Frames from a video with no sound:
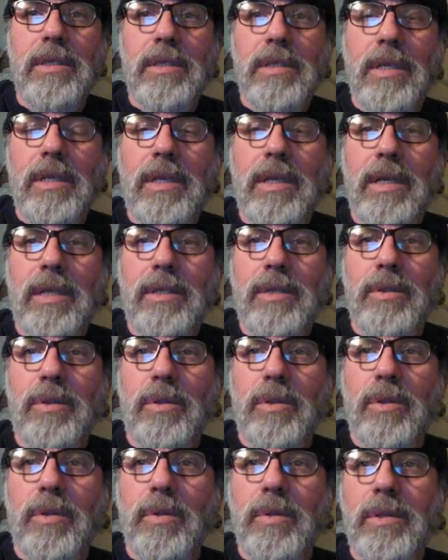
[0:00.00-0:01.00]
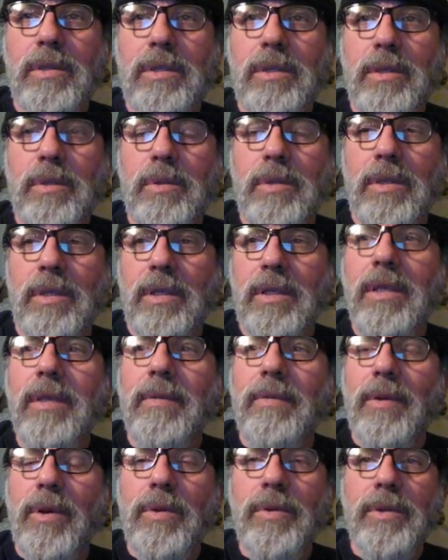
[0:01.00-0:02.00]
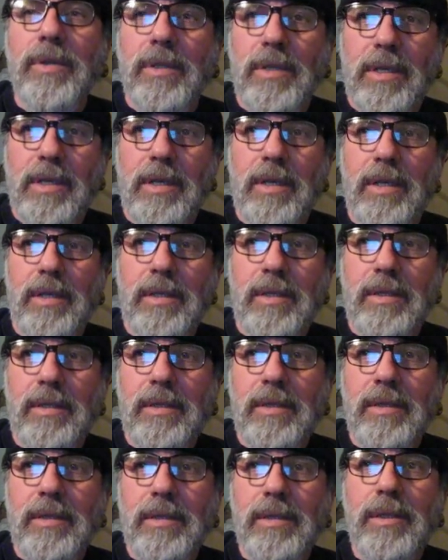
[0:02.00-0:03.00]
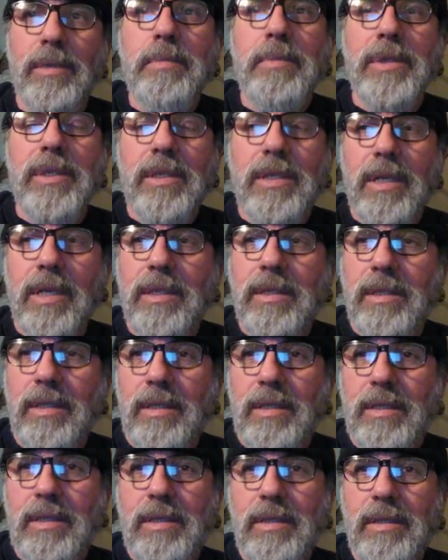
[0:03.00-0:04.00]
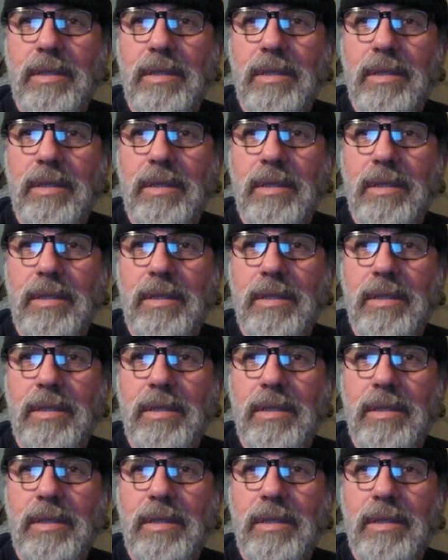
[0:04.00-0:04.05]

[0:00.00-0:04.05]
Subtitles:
they had to agree to live on the land, to possess it.